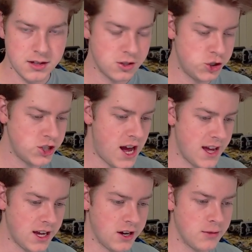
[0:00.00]

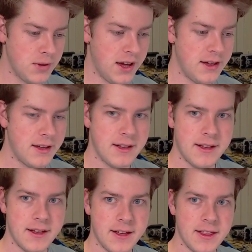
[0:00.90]
shot here, but
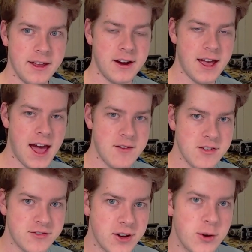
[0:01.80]
there you have
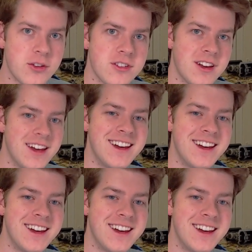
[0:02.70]
it, folks.